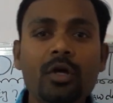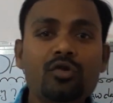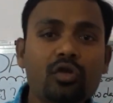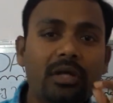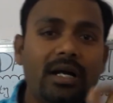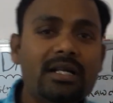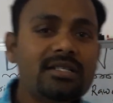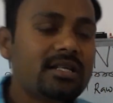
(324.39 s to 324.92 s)
So
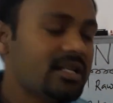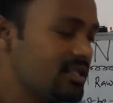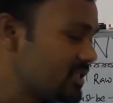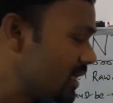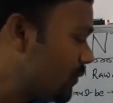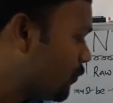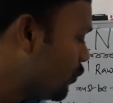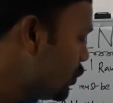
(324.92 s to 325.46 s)
that is the
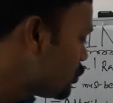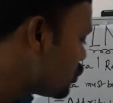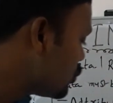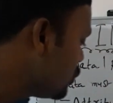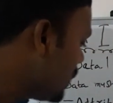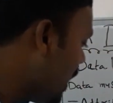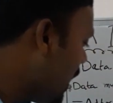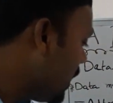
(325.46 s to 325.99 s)
reason we
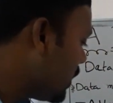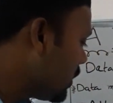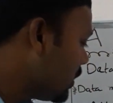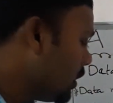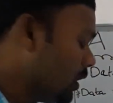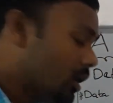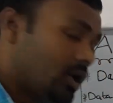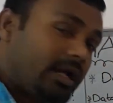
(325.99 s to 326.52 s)
should not
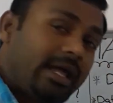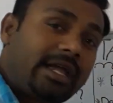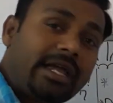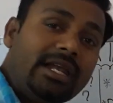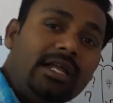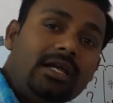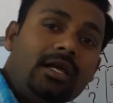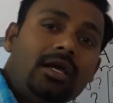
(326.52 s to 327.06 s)
take
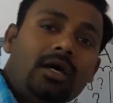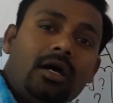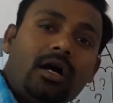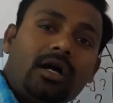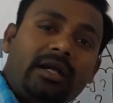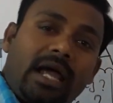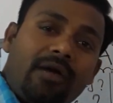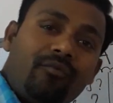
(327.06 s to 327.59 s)
any
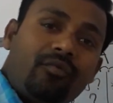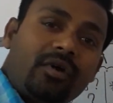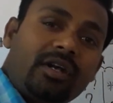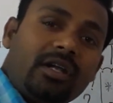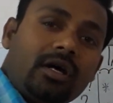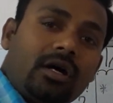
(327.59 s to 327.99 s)
time for